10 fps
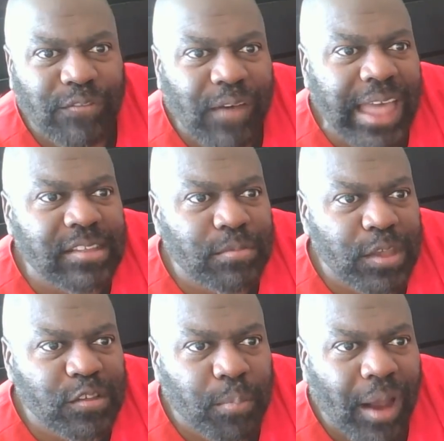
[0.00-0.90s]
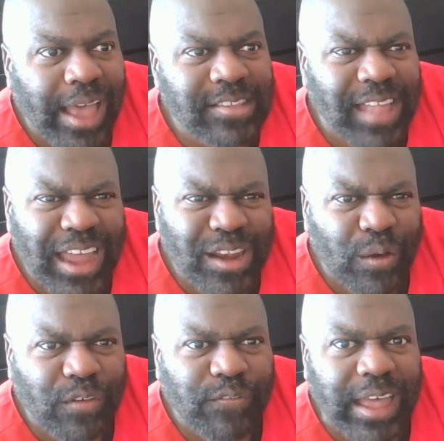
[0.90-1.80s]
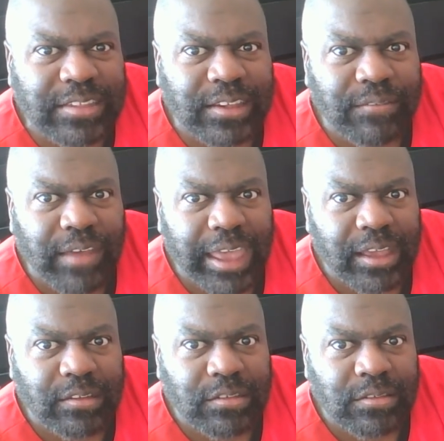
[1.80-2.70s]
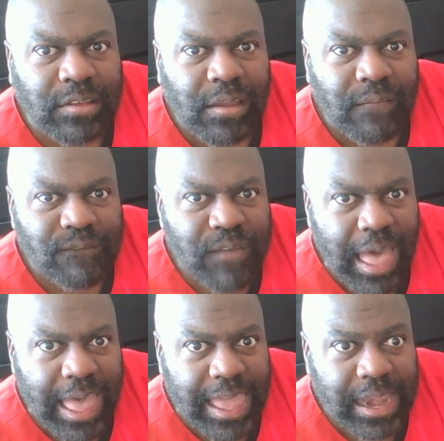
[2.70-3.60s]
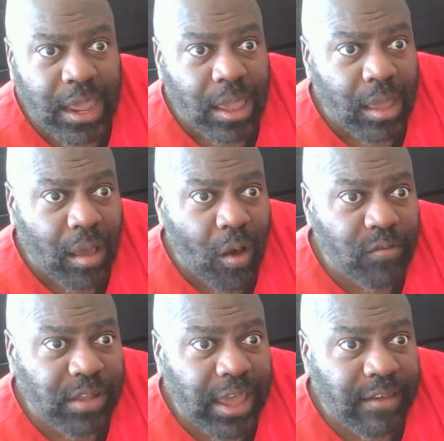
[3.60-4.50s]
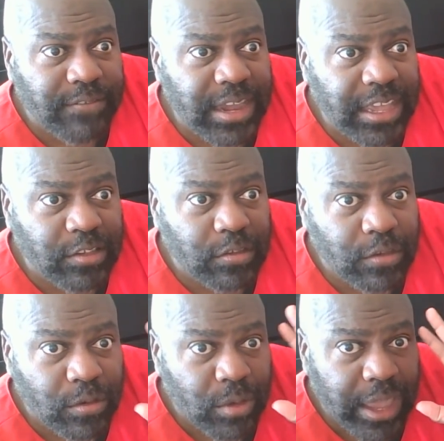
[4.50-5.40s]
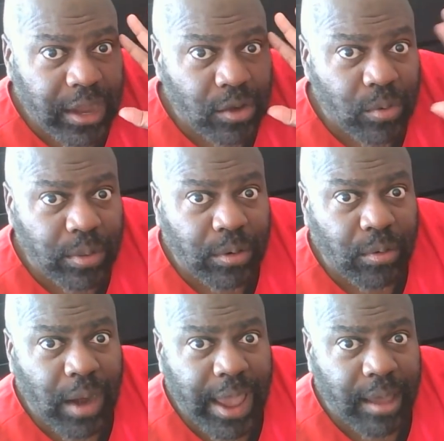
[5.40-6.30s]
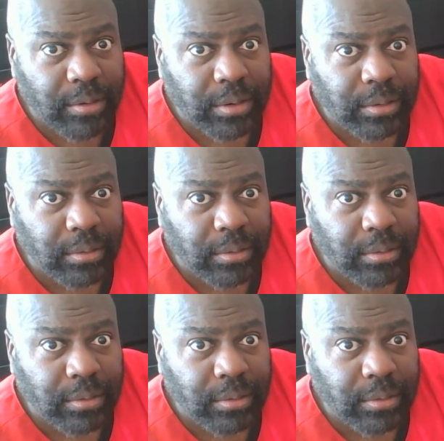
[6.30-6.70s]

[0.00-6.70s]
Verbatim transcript: fight's mispriced. I know the fight's in Vegas. Fine. Kovalev needs to ignore the crowd.